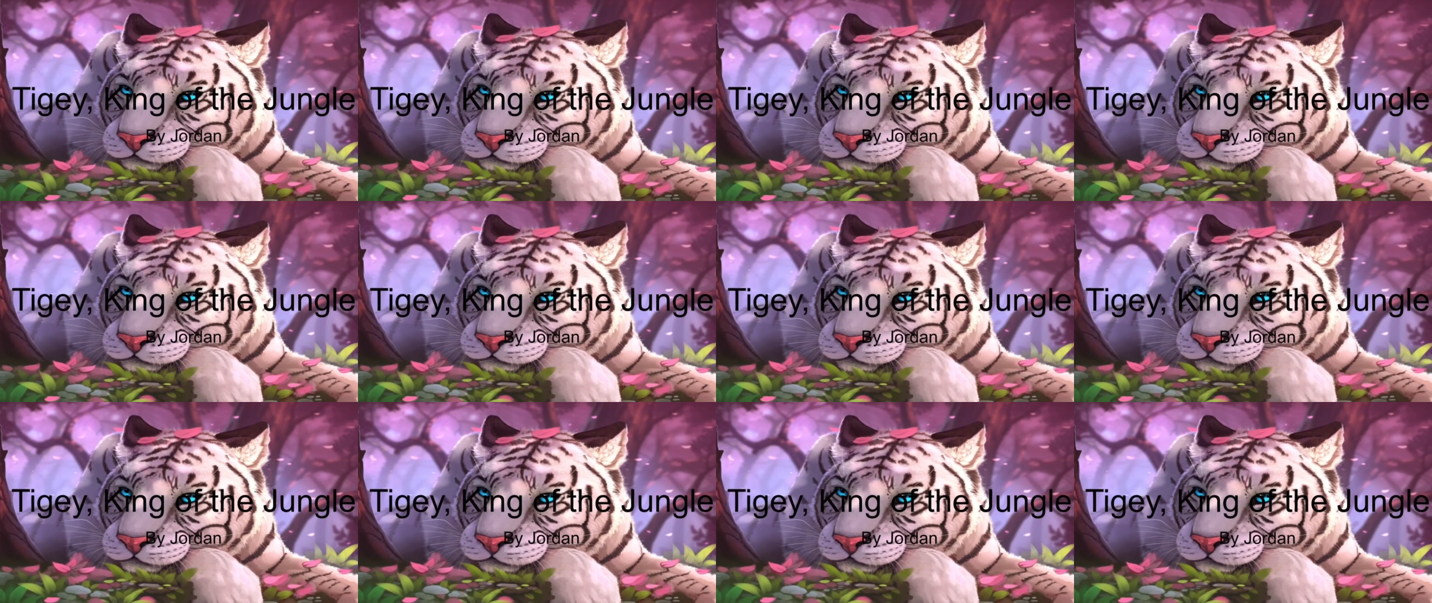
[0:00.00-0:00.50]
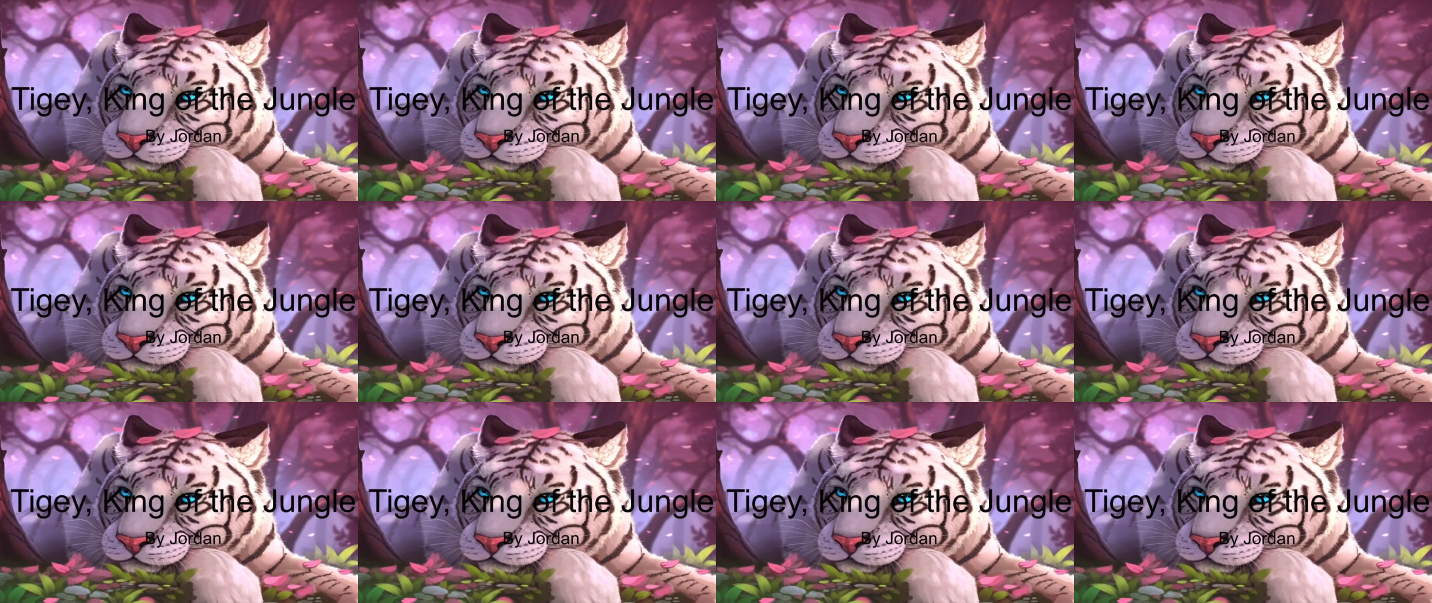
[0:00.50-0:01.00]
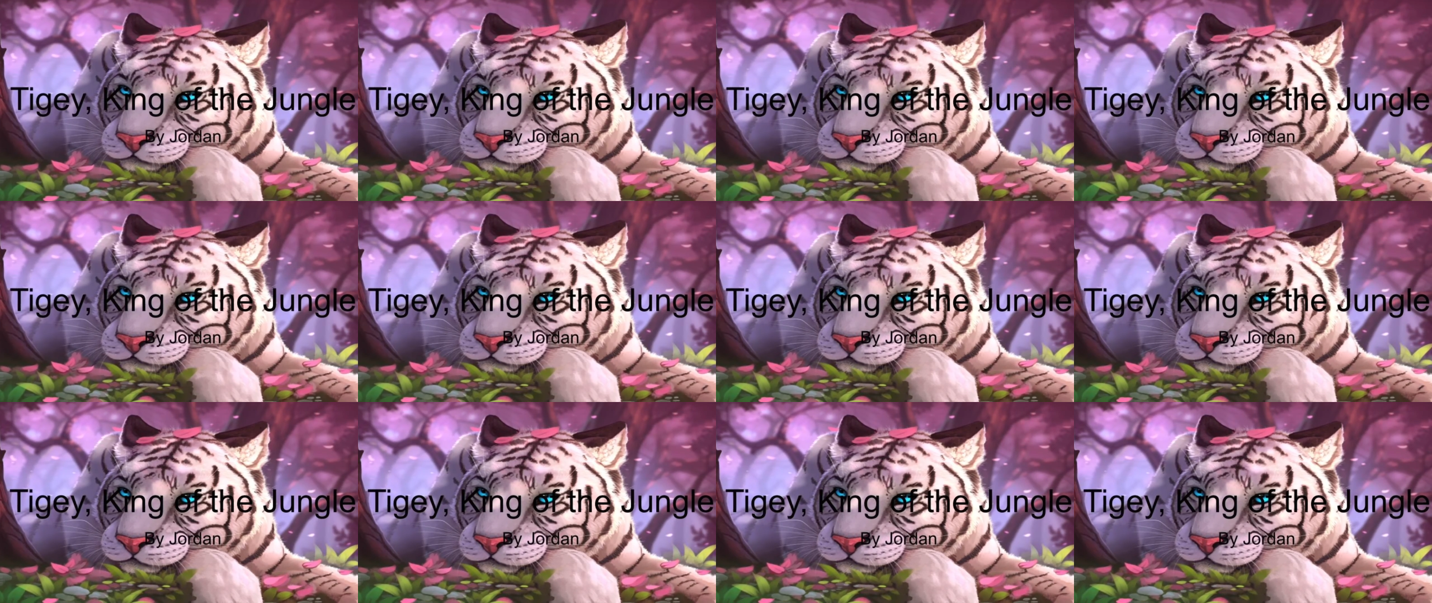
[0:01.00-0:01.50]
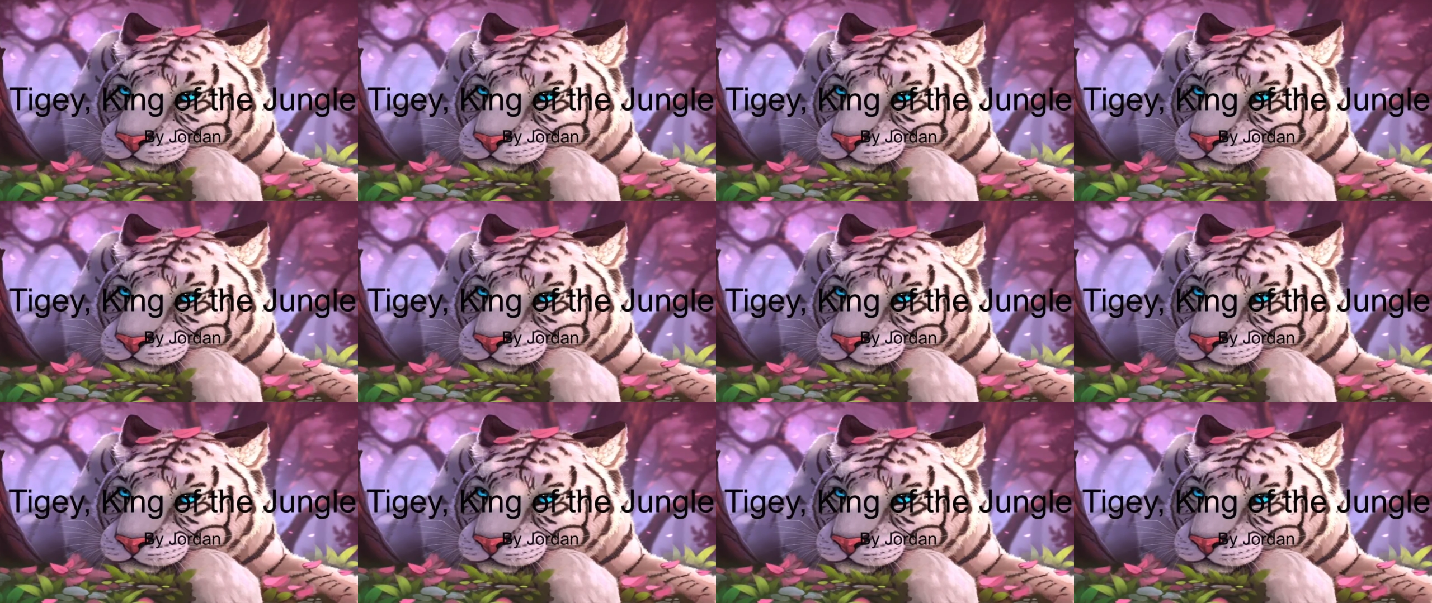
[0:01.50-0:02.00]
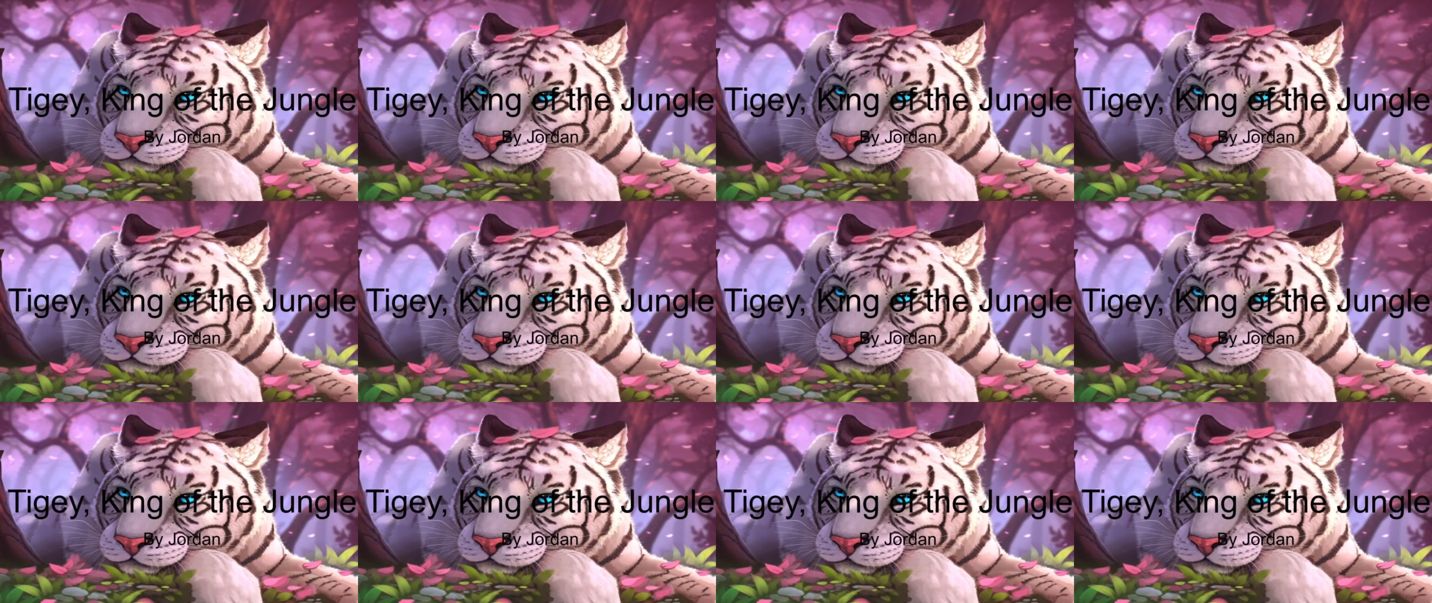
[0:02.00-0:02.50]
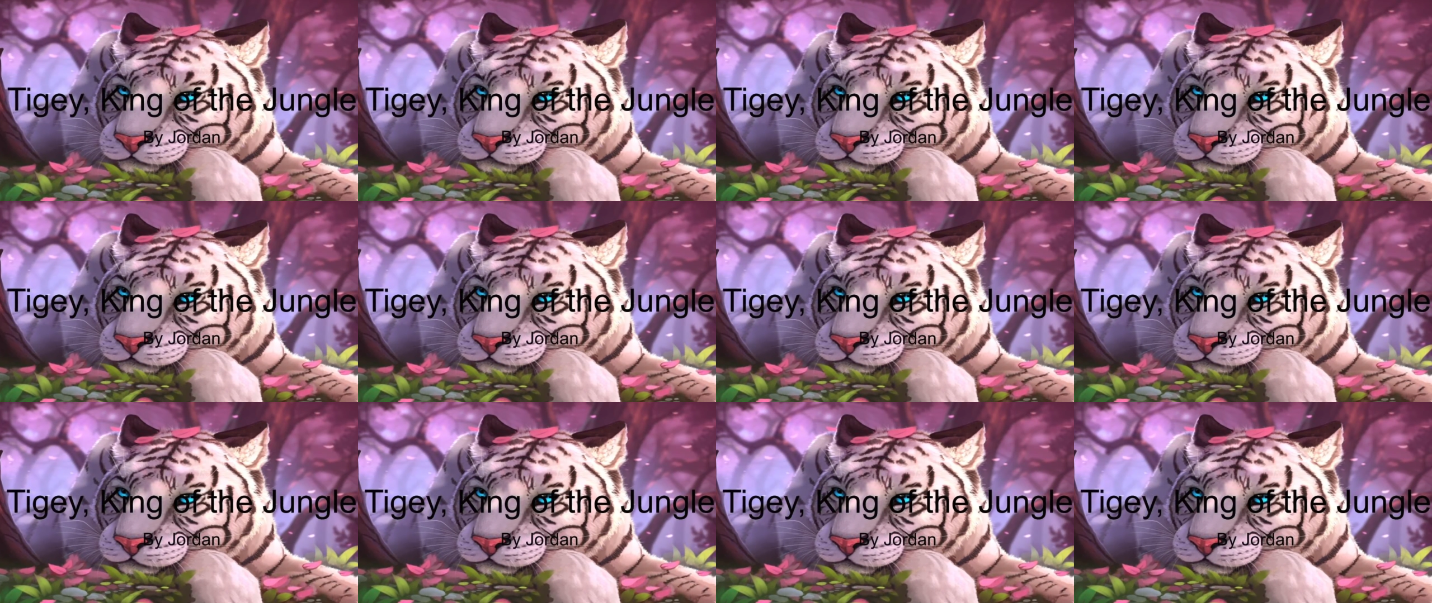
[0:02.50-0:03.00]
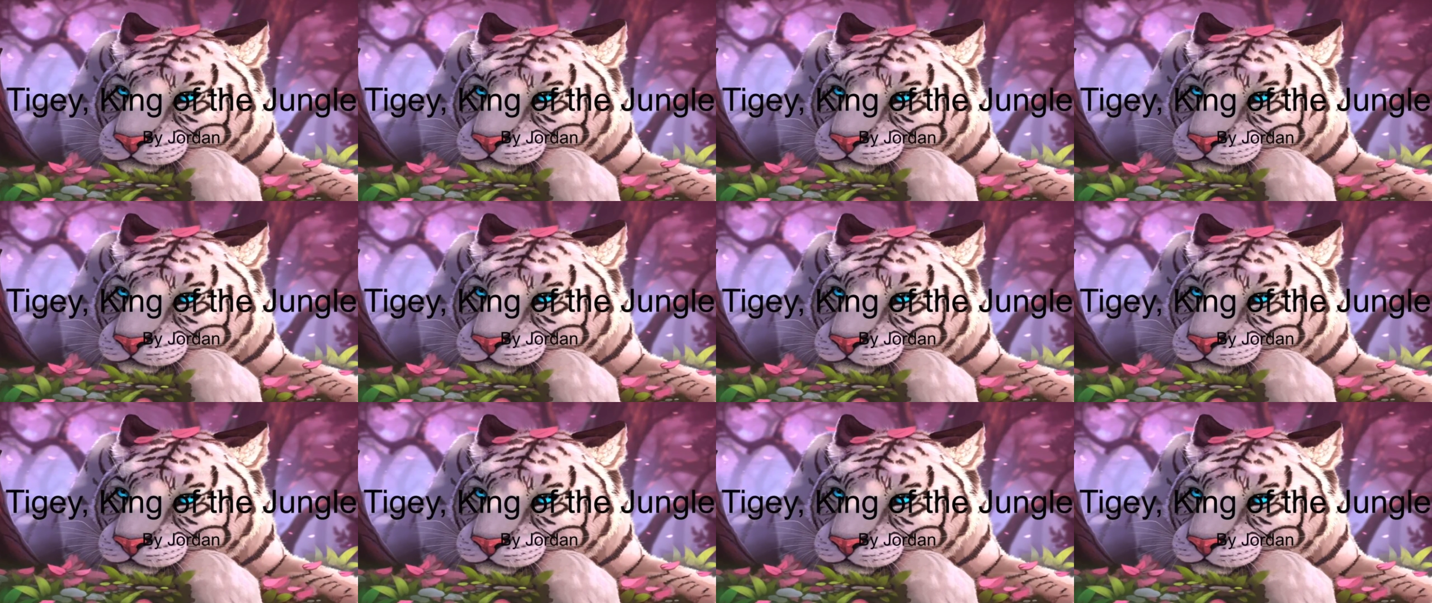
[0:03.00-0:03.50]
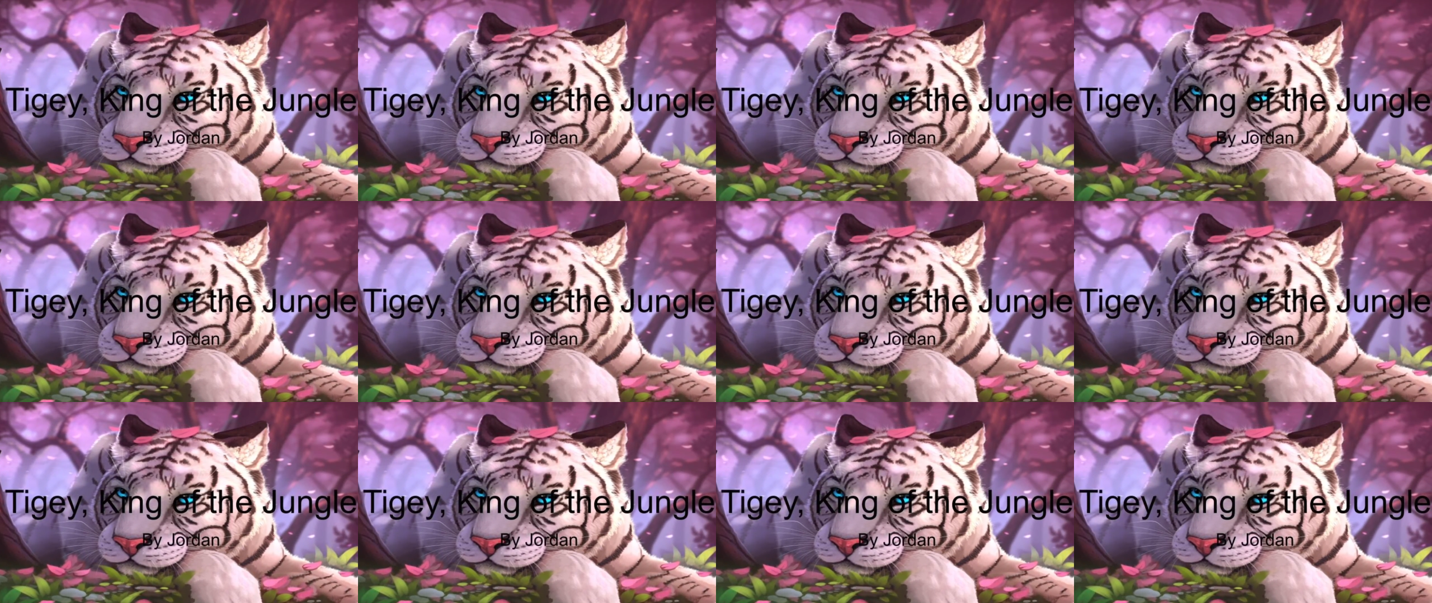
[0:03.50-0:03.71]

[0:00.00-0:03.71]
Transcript: No face is visible, so there are no lips to read.